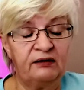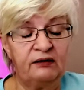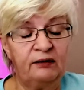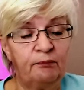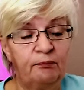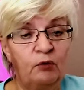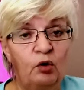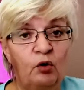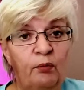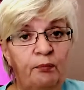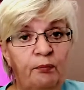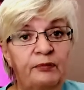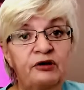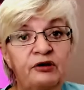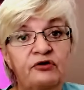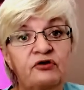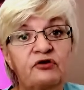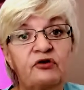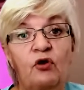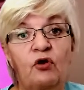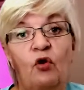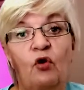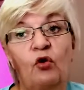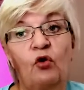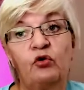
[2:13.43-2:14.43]
the moments
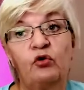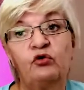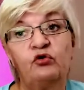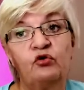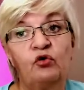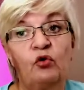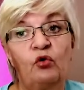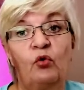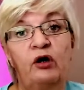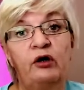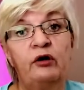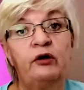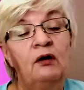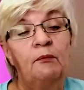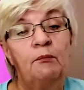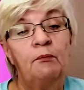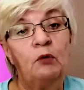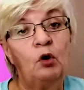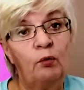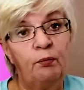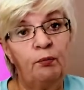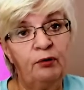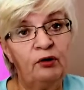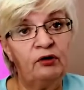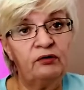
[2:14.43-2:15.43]
on your
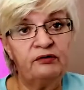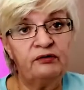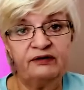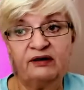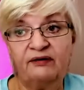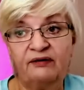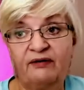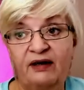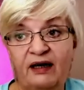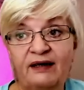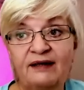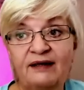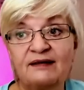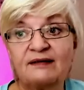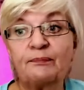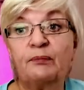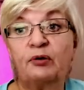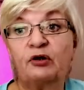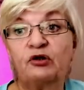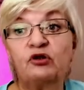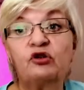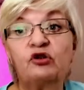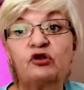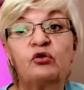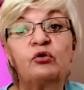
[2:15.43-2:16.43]
mobile device,
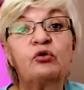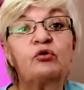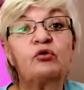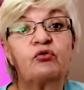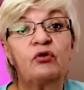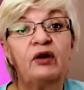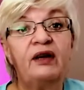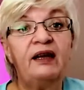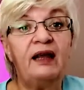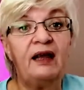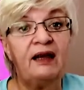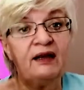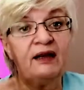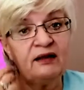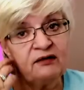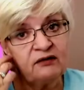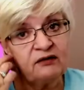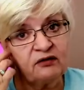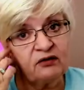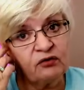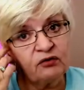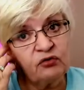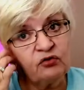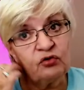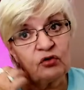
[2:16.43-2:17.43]
but to
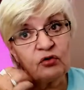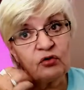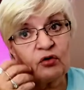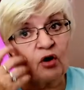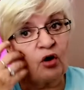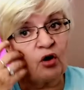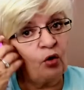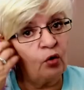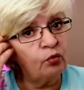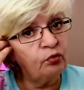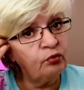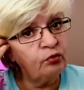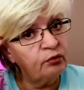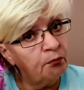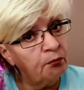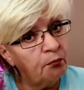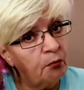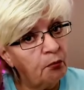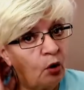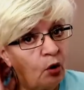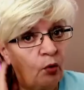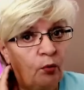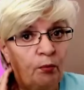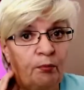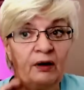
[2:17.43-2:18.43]
create your own
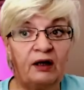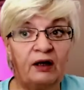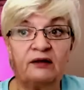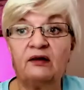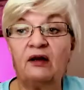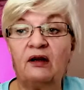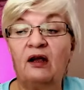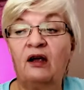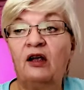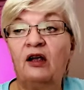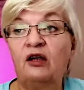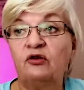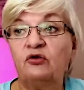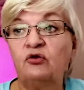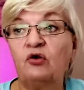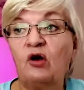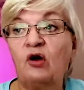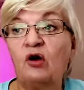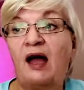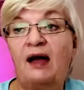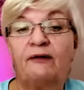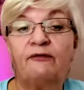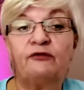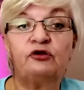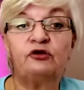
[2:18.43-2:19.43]
moment, you
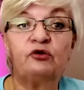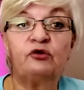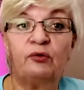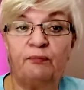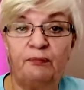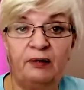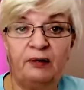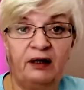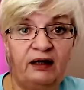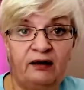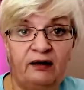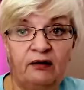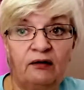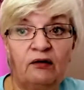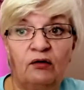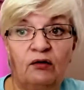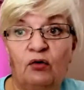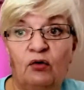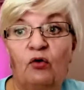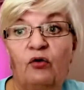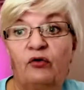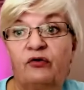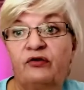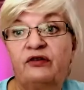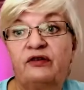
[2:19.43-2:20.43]
have to be
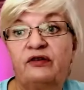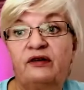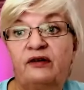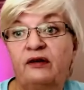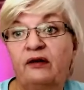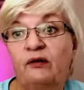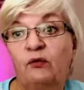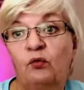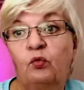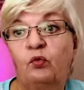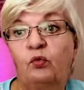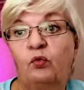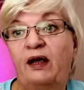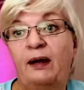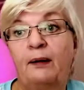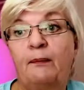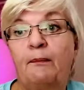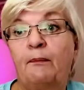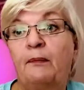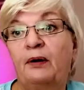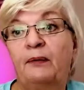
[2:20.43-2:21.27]
on the web.